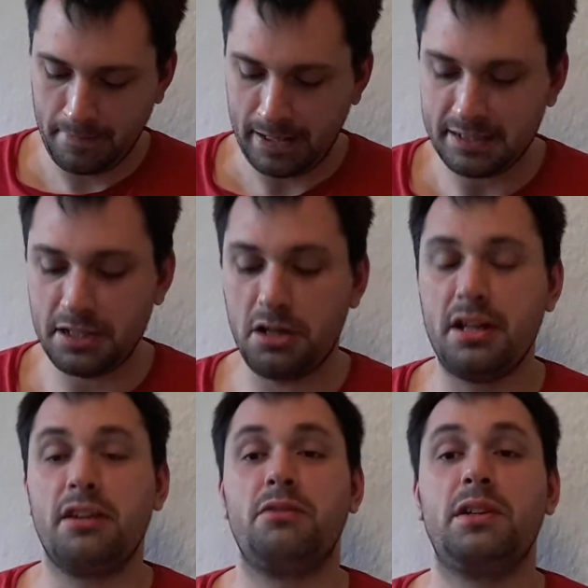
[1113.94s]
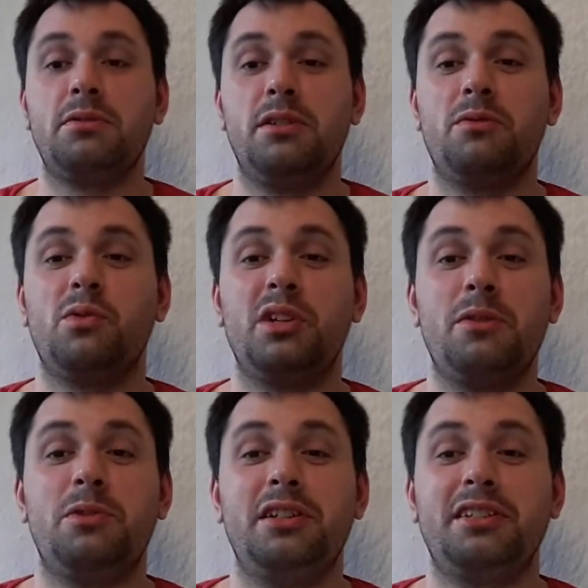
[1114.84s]
That's the only other reason why I've really
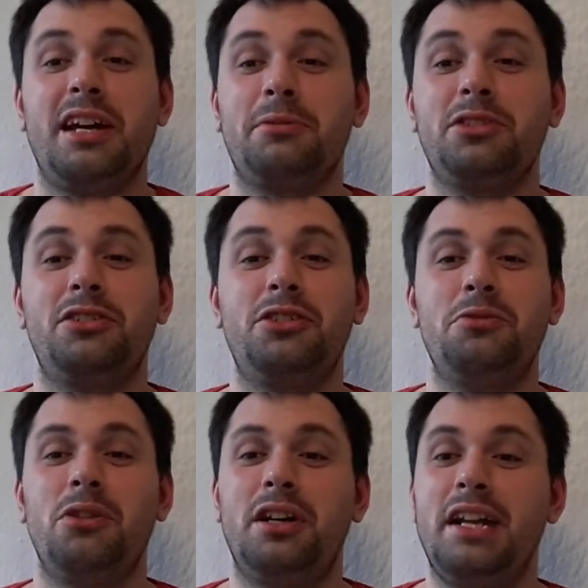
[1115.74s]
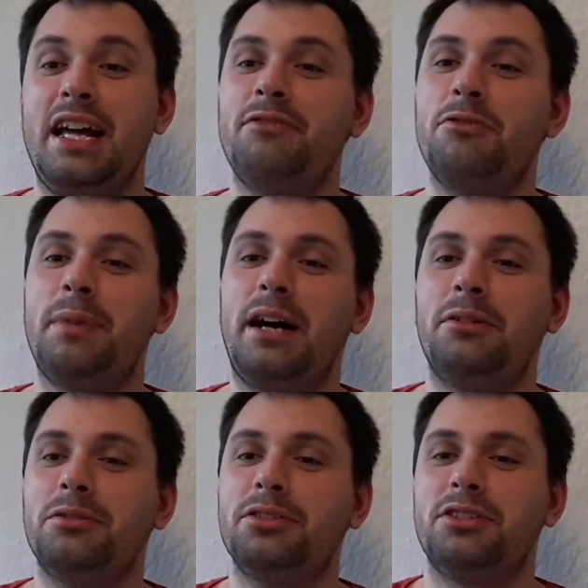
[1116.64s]
wanted this game, because I do like naval
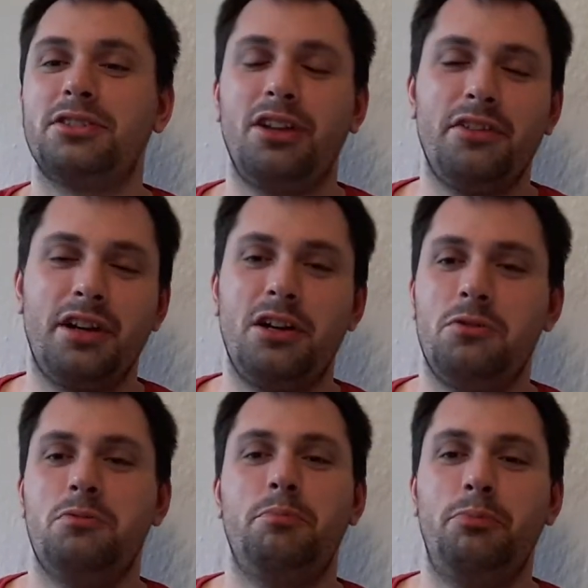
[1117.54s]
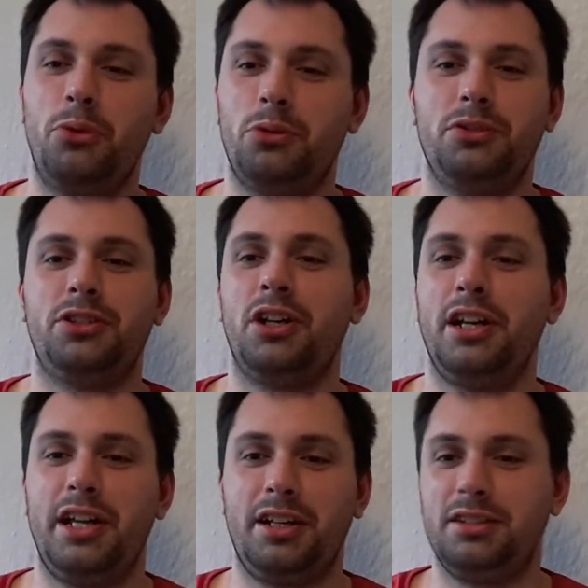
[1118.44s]
battles. I just like the whole
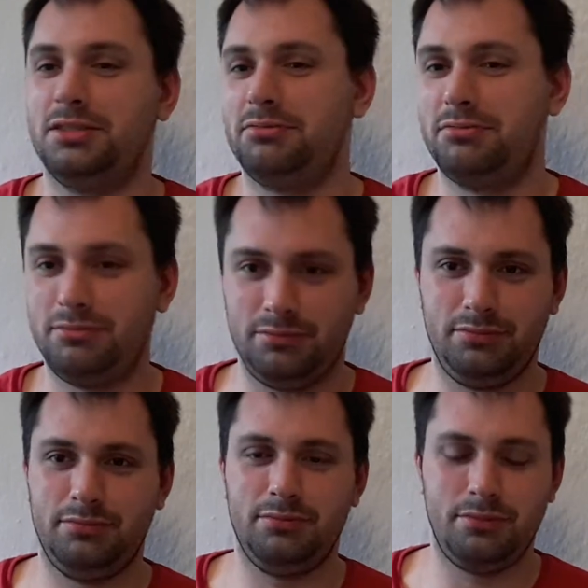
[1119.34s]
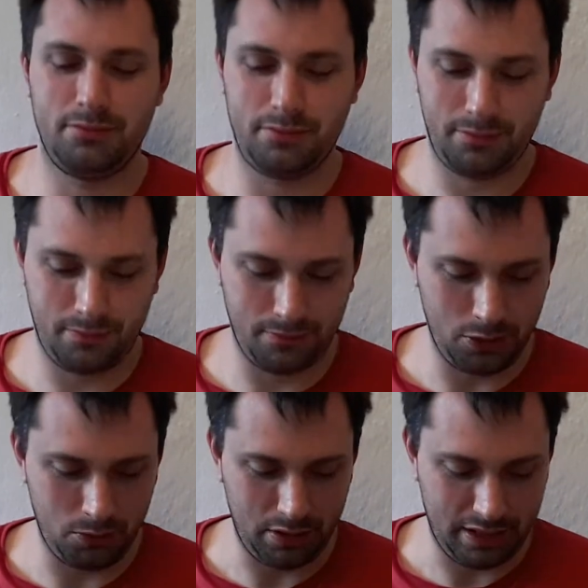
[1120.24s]
broadsiding and
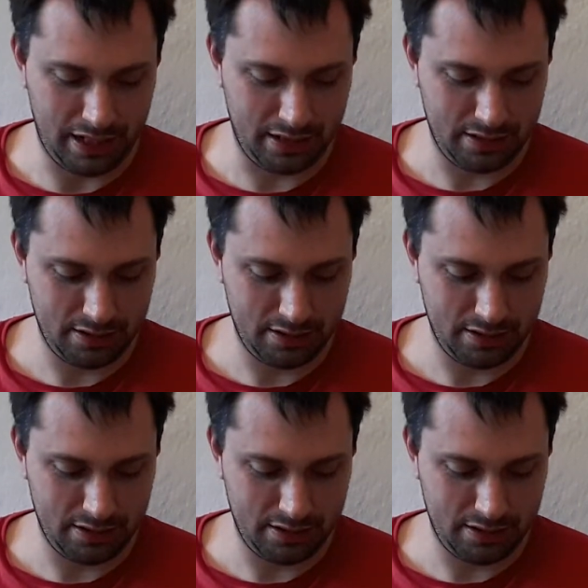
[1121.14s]
all of that.